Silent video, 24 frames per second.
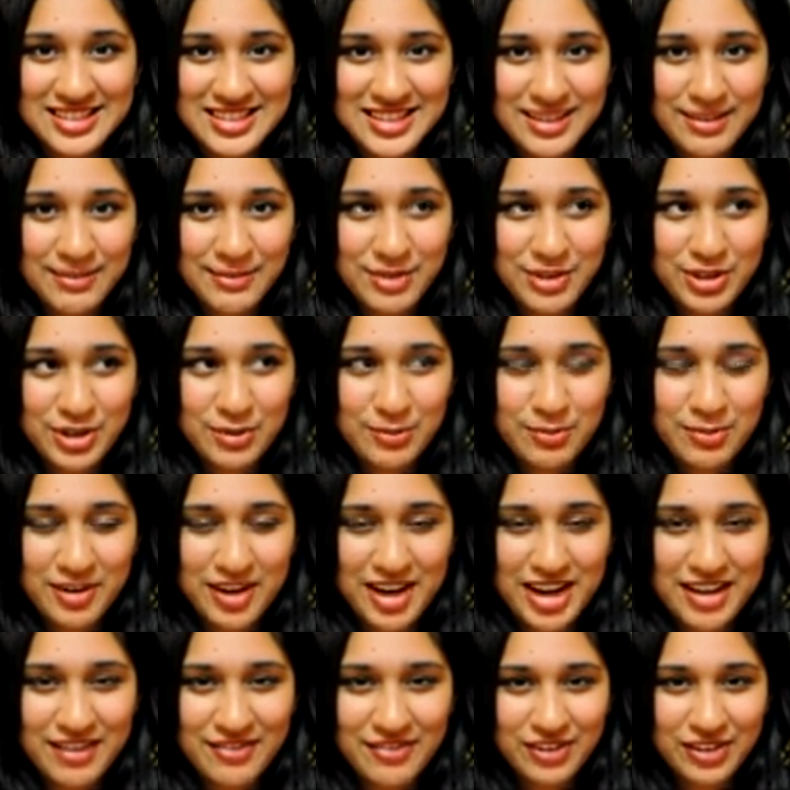sit with your
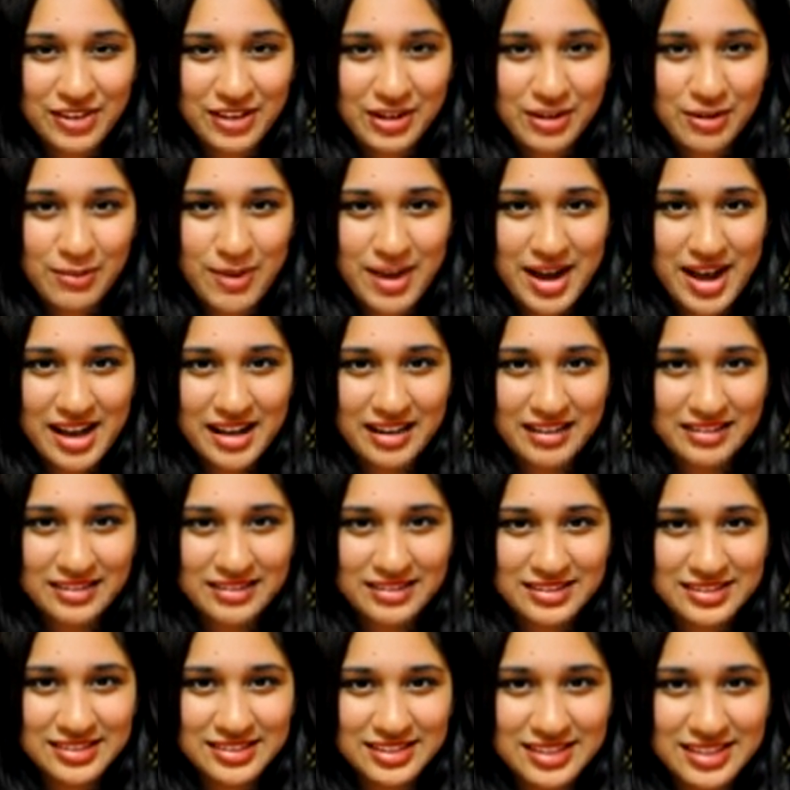brain for a little while,
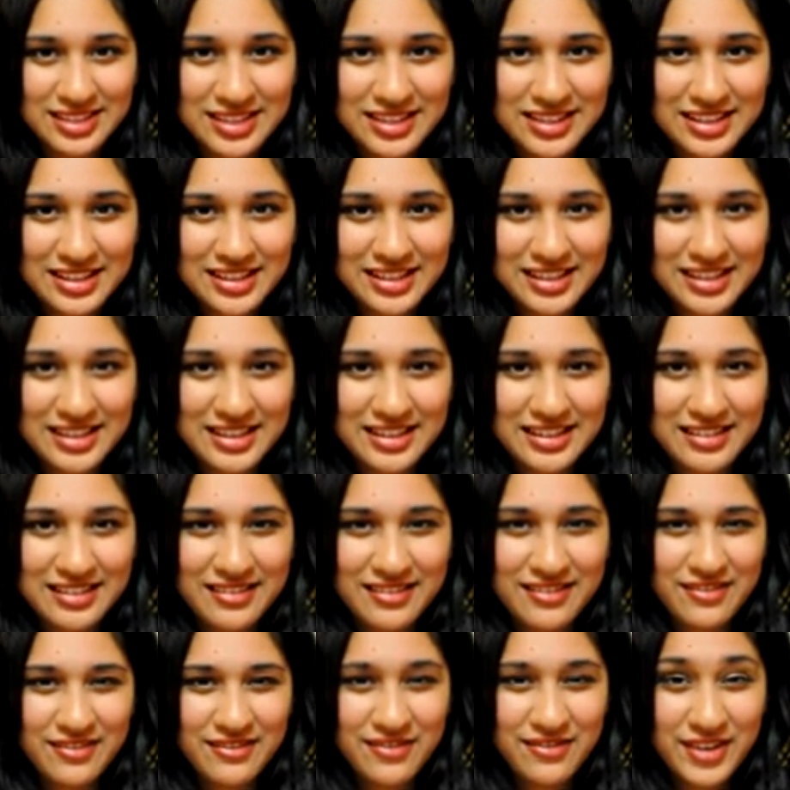
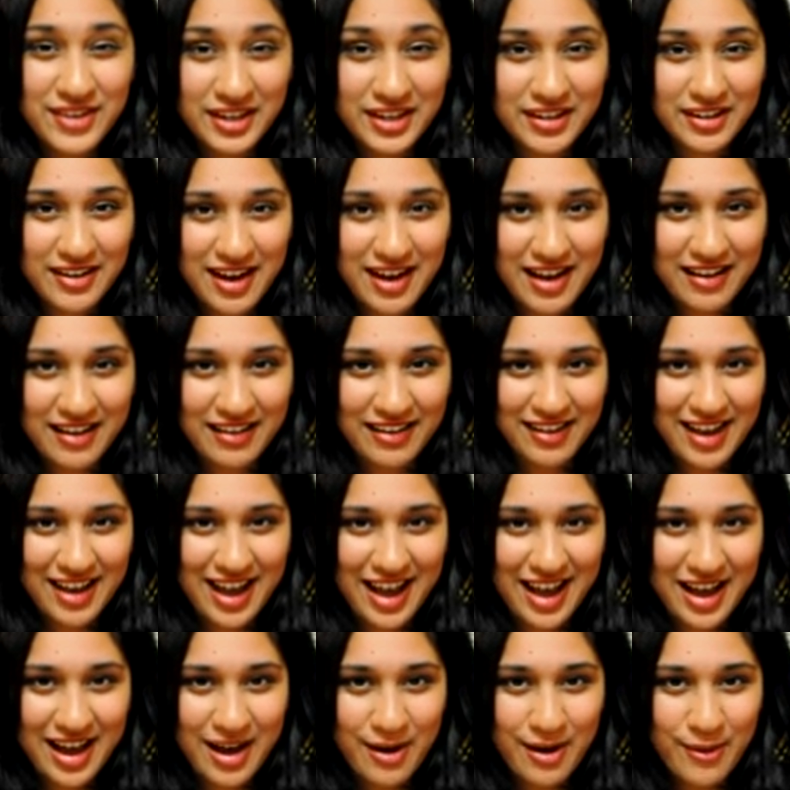figure out
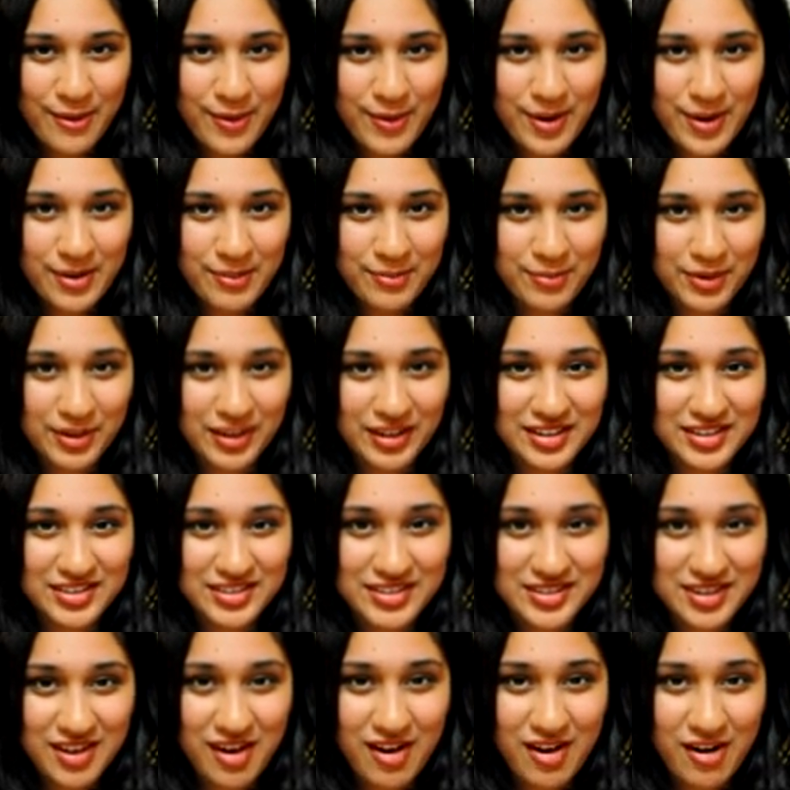how we're going to
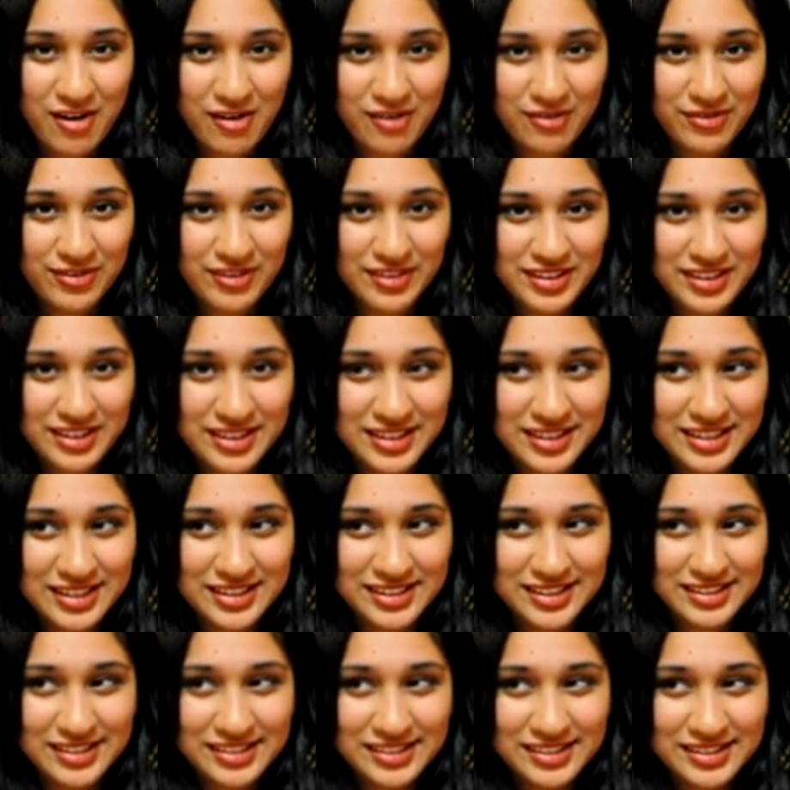solve
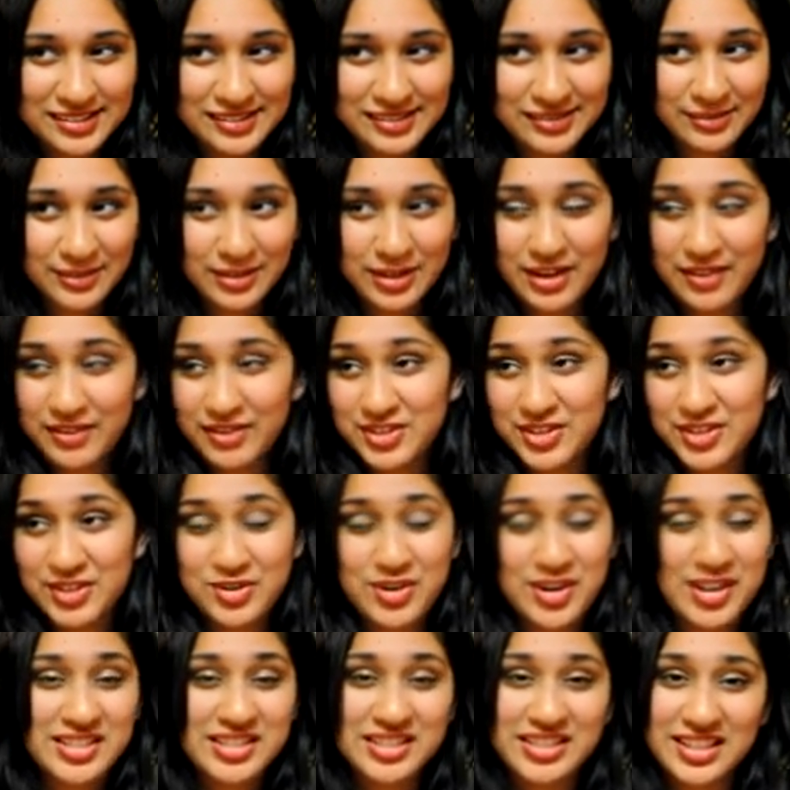whatever's
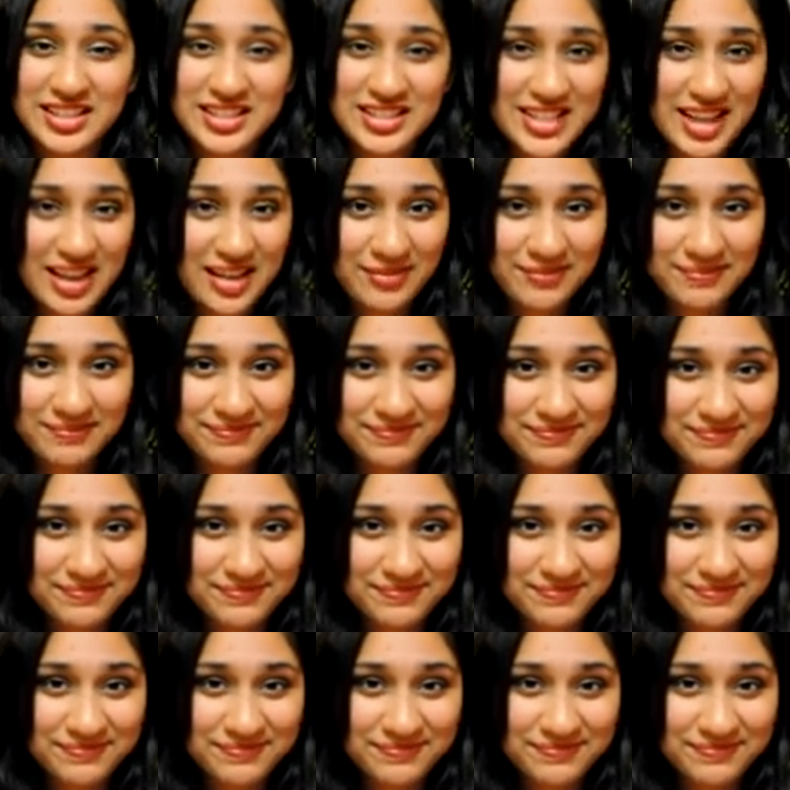stressing us out.